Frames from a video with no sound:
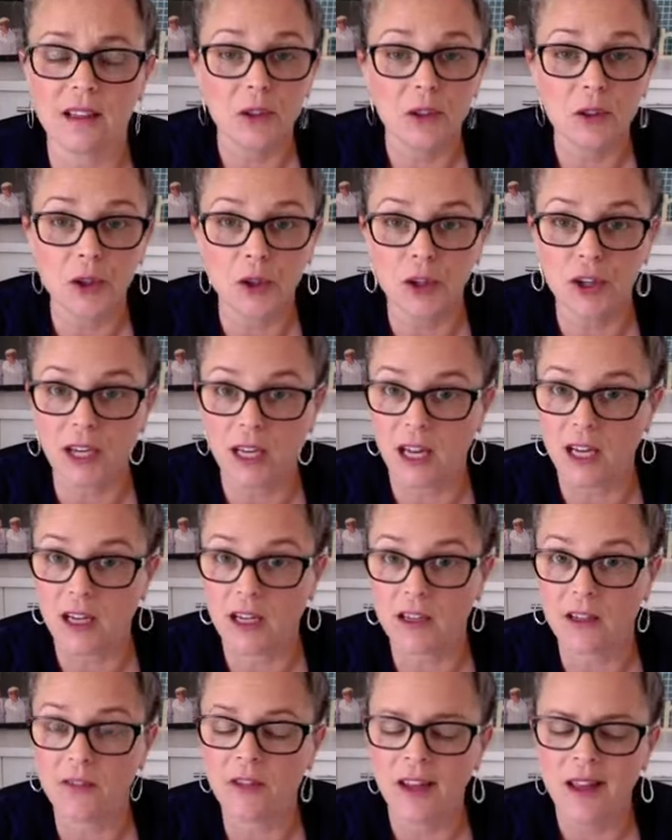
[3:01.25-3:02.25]

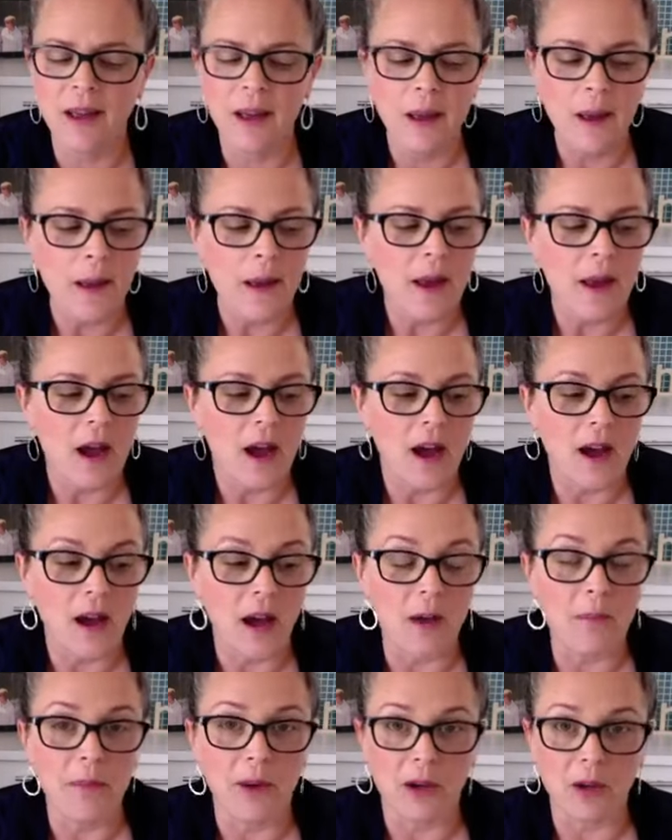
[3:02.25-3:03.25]
creative uh,
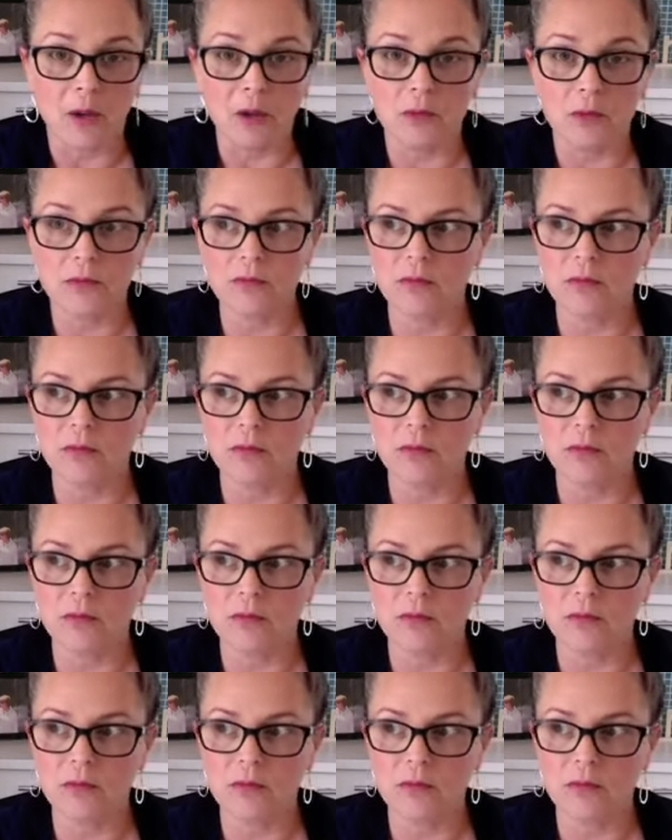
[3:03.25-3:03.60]
about